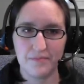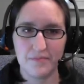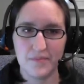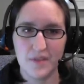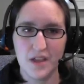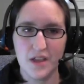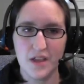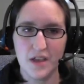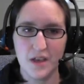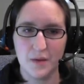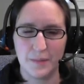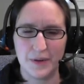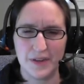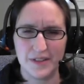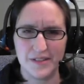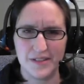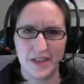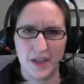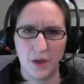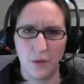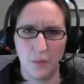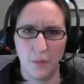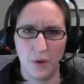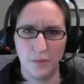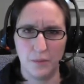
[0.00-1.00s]
I'm going to
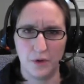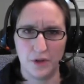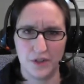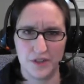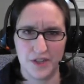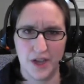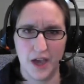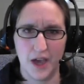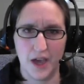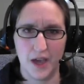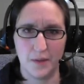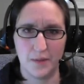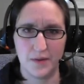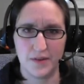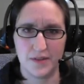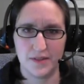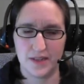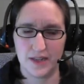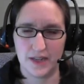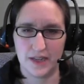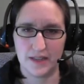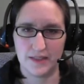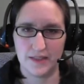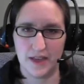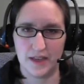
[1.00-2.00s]
sing it one more time just
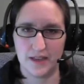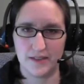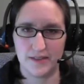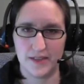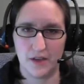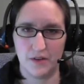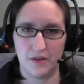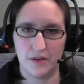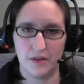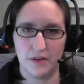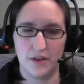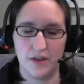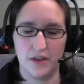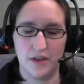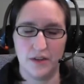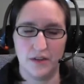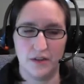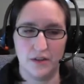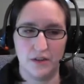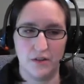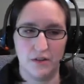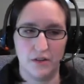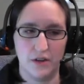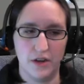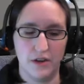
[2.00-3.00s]
to get that sound
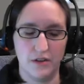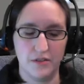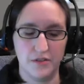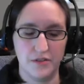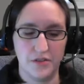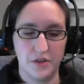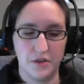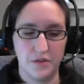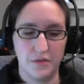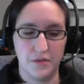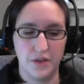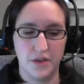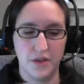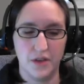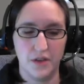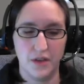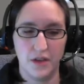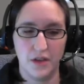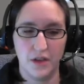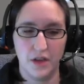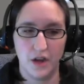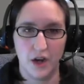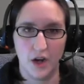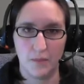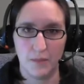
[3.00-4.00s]
in your ears. So,
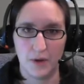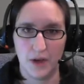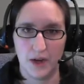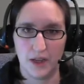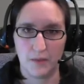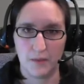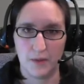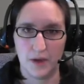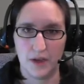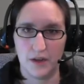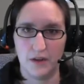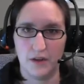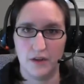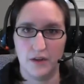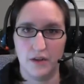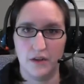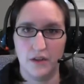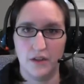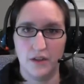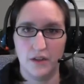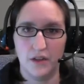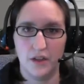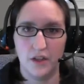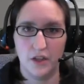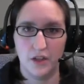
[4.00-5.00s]
harmonic minor.
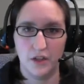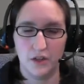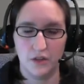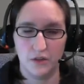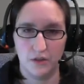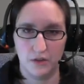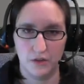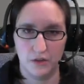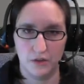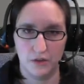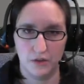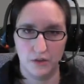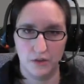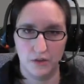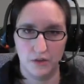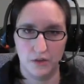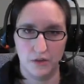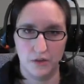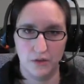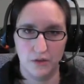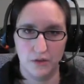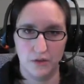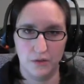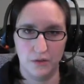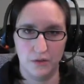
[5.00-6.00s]

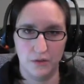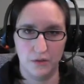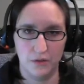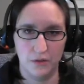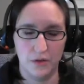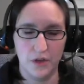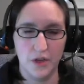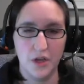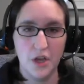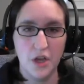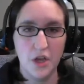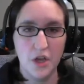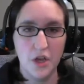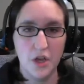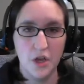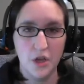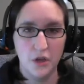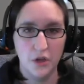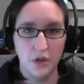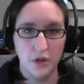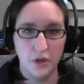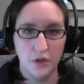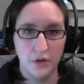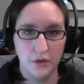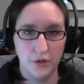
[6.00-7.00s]
Do,
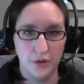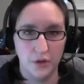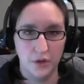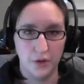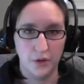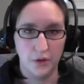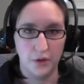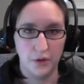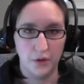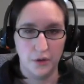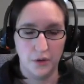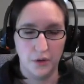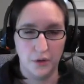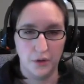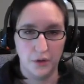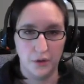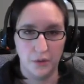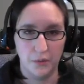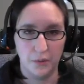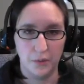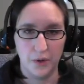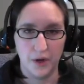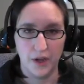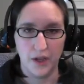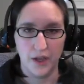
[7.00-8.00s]

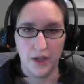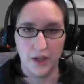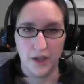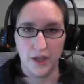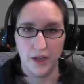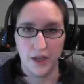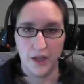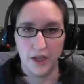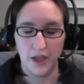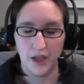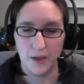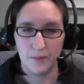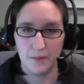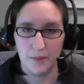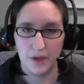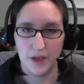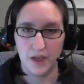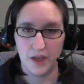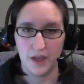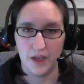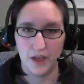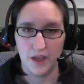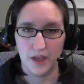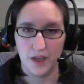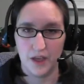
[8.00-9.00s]
do, re,
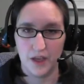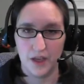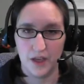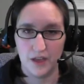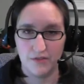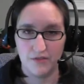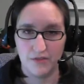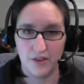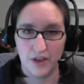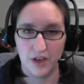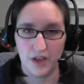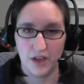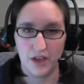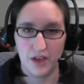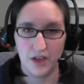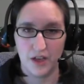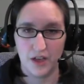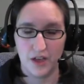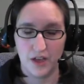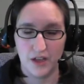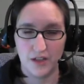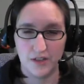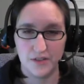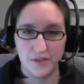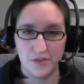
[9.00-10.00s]
mi,
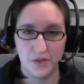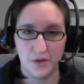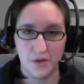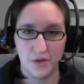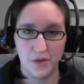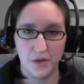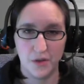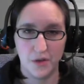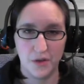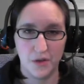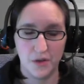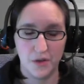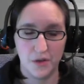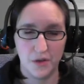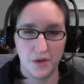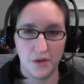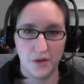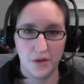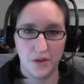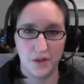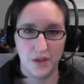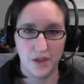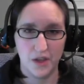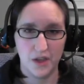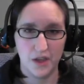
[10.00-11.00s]
fa,
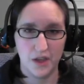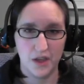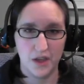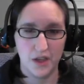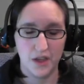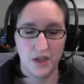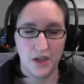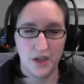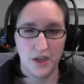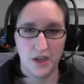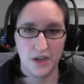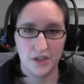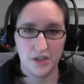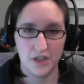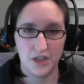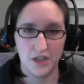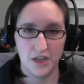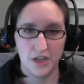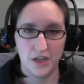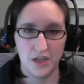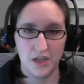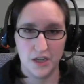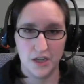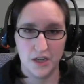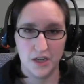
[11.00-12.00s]
sol, la,
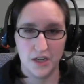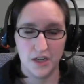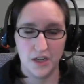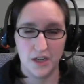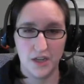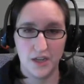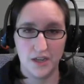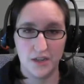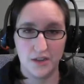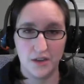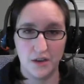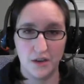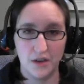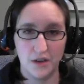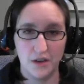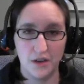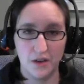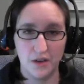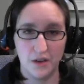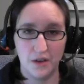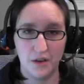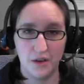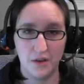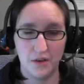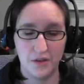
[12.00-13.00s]
ti,
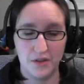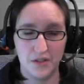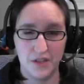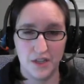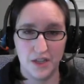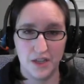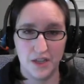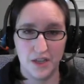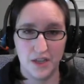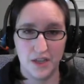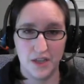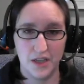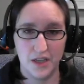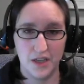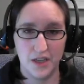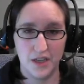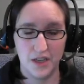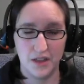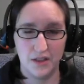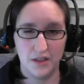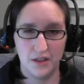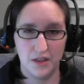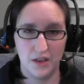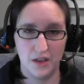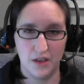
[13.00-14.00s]
do,
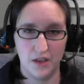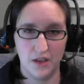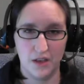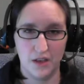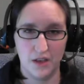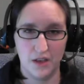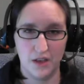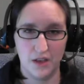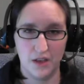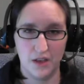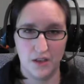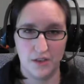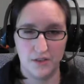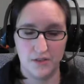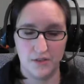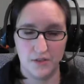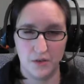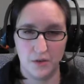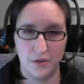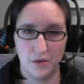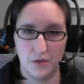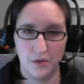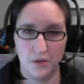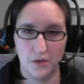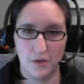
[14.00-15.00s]
ti, la,
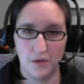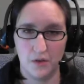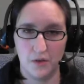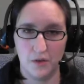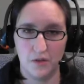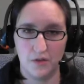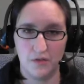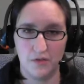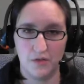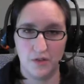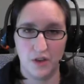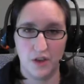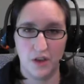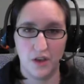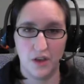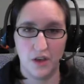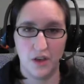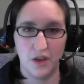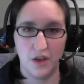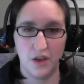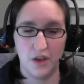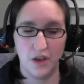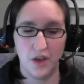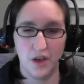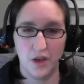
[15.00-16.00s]
sol,
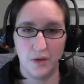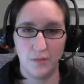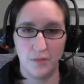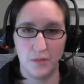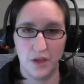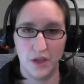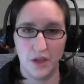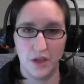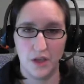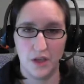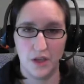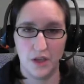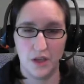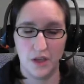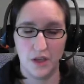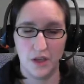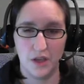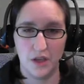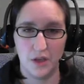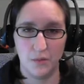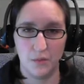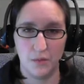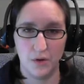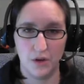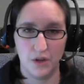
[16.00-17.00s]
fa,
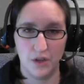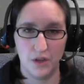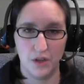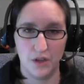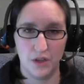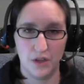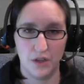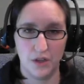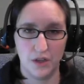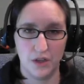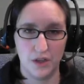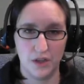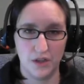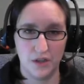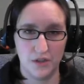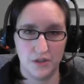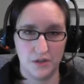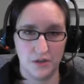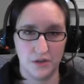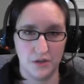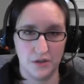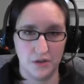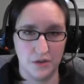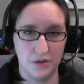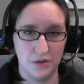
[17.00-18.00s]
mi, re,
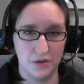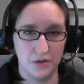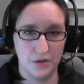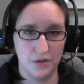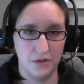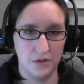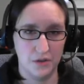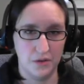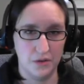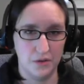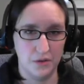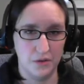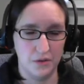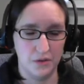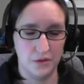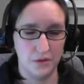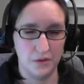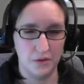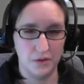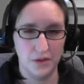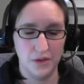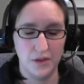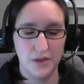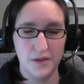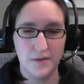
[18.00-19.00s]
do.
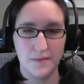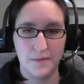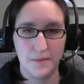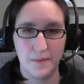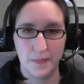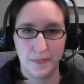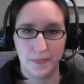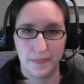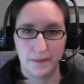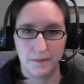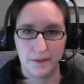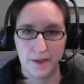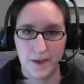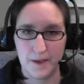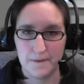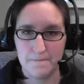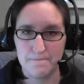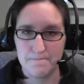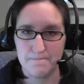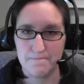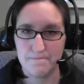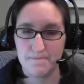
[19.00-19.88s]
Okay.